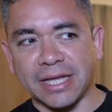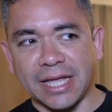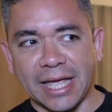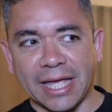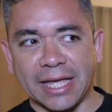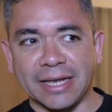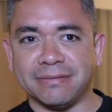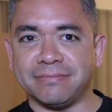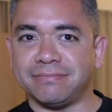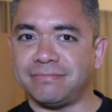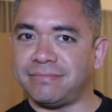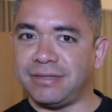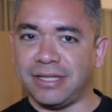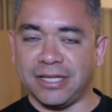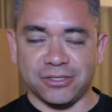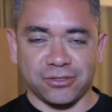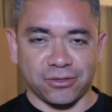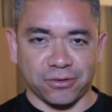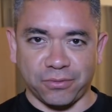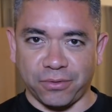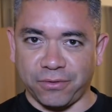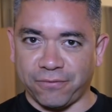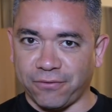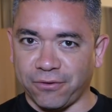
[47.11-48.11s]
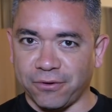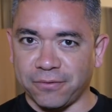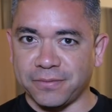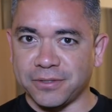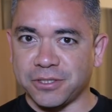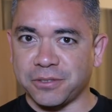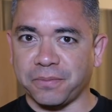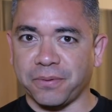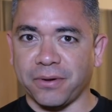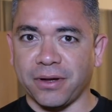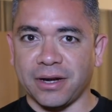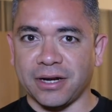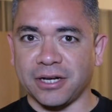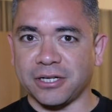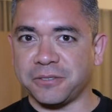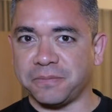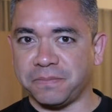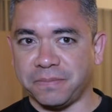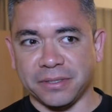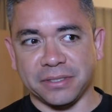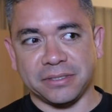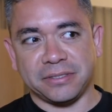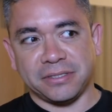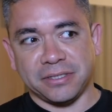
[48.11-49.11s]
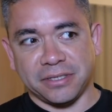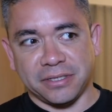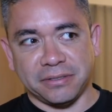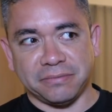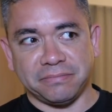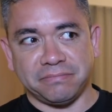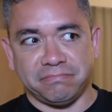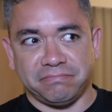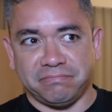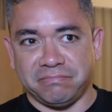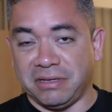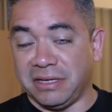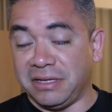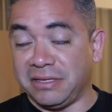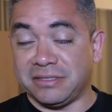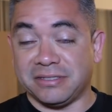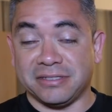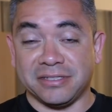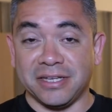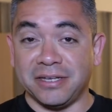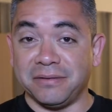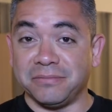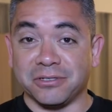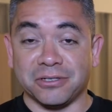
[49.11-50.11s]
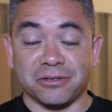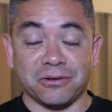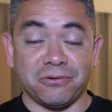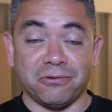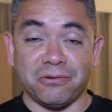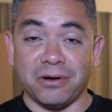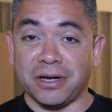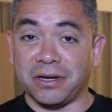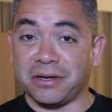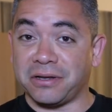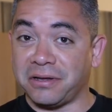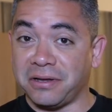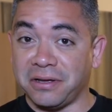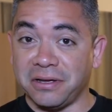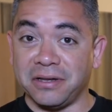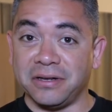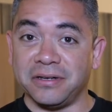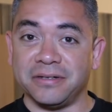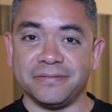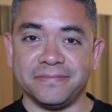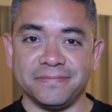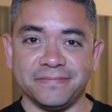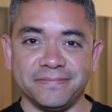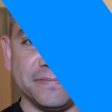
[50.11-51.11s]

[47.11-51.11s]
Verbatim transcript: Again, these are refurbished products, but uh, it seems quite good.